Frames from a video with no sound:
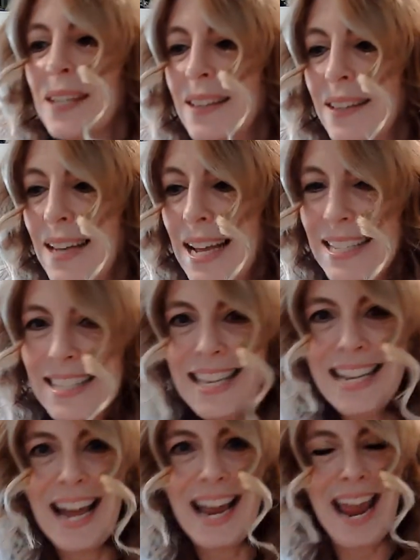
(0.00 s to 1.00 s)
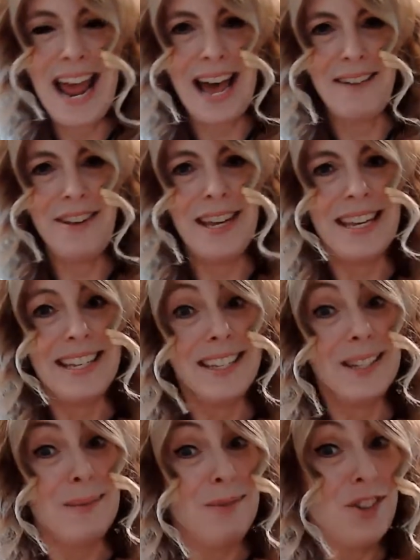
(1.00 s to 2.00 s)
The next thing I have is
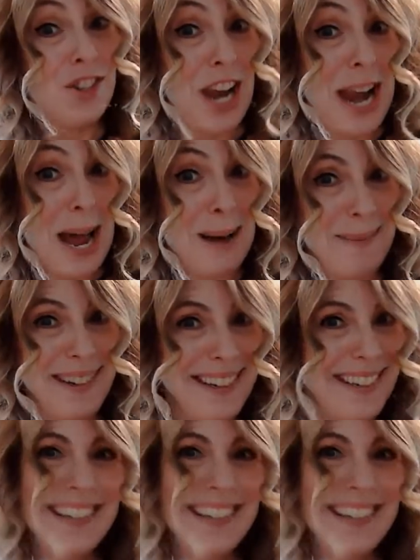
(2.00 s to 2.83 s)
some jam.